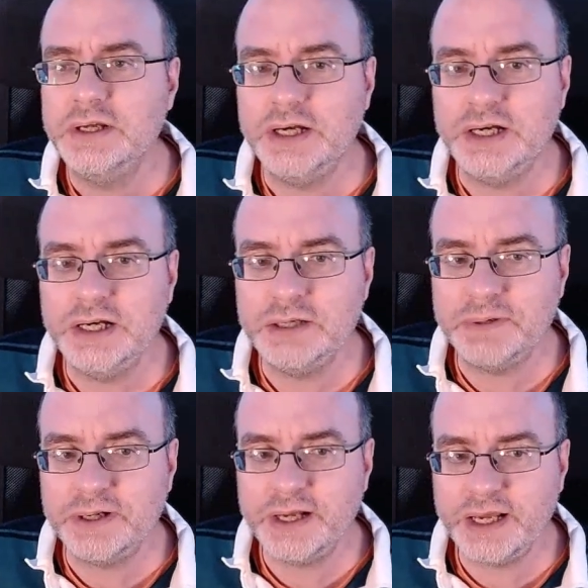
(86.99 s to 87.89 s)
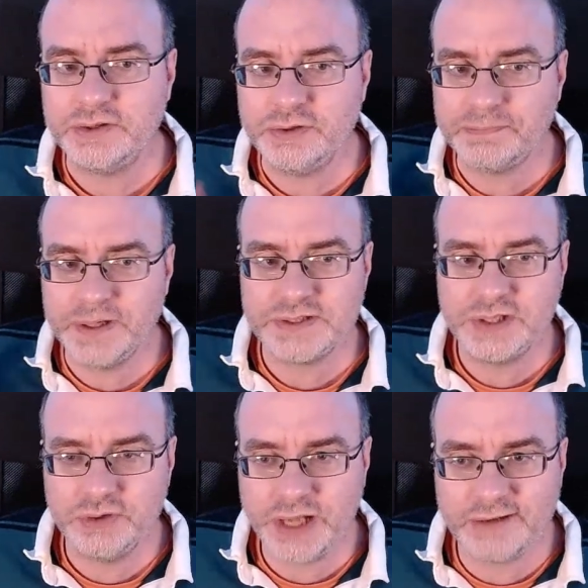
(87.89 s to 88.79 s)
But I had not pressed the
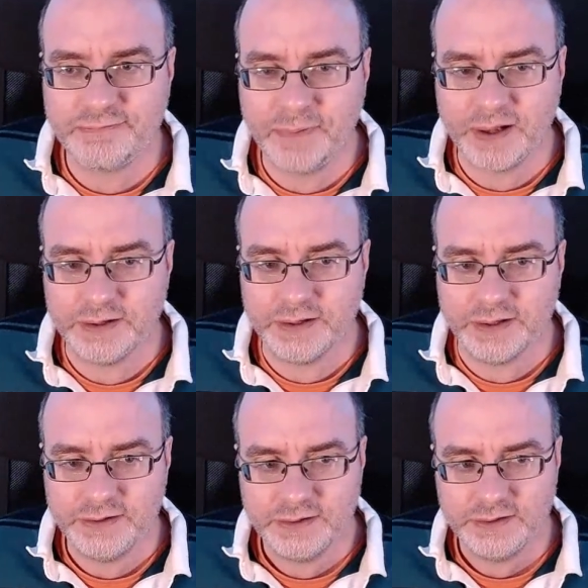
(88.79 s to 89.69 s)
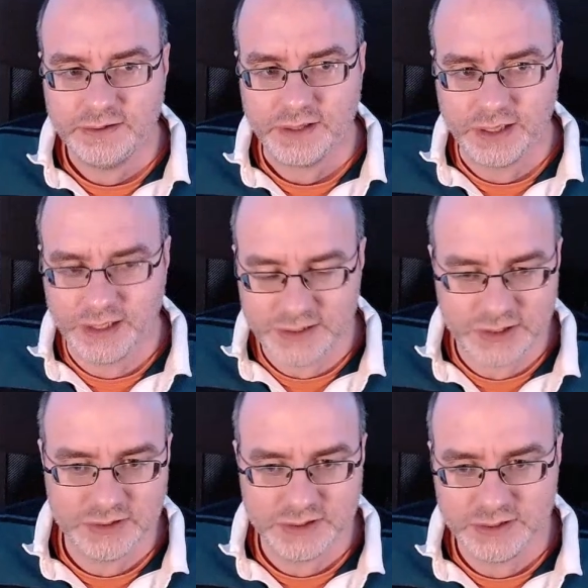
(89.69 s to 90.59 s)
go live button
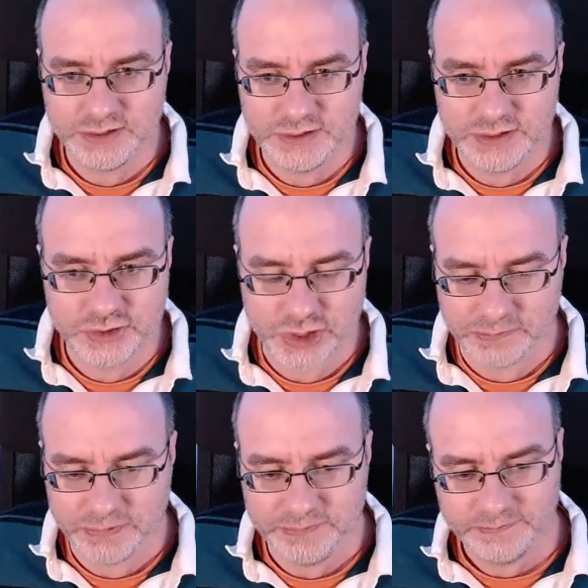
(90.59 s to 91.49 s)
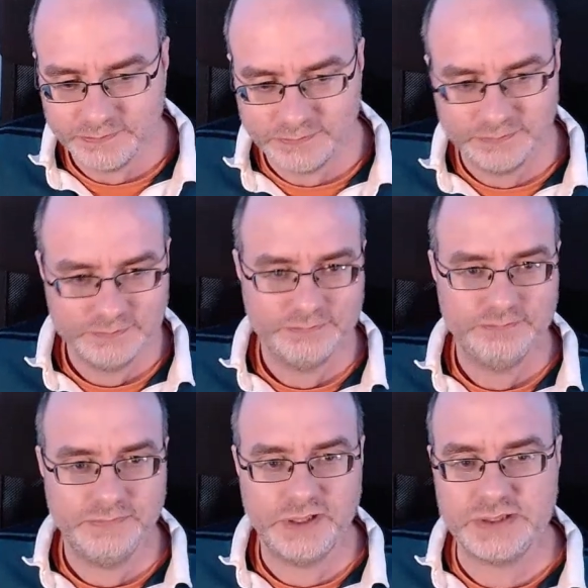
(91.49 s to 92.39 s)
in YouTube
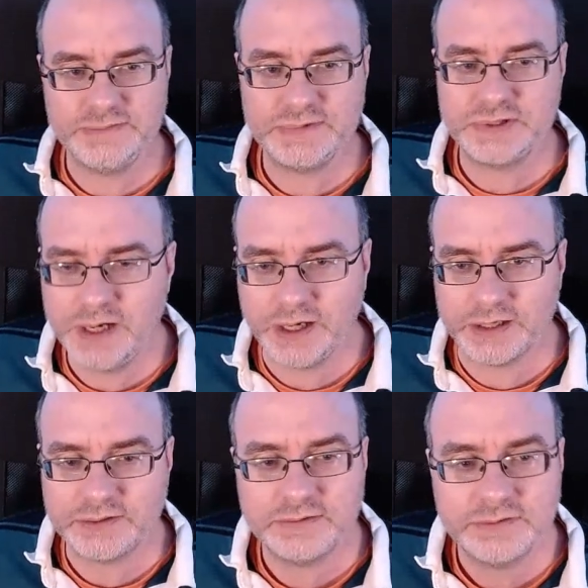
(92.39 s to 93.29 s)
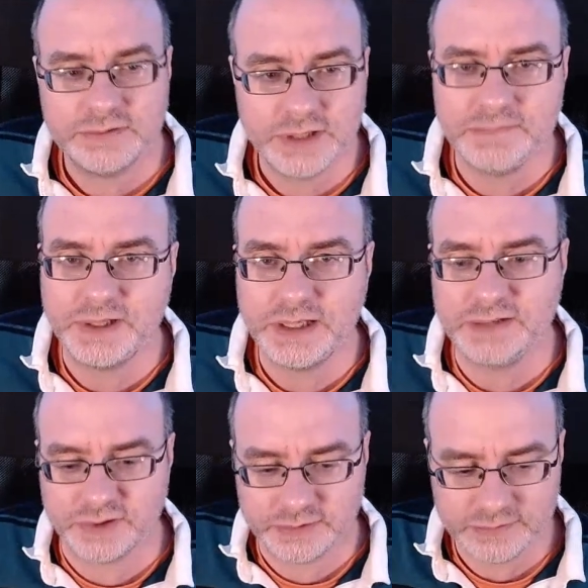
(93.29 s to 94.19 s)
because I'm smart. I'm
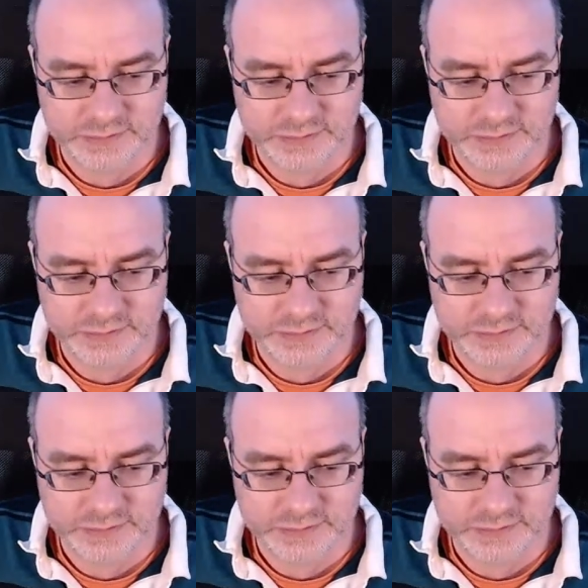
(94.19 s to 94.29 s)
clever.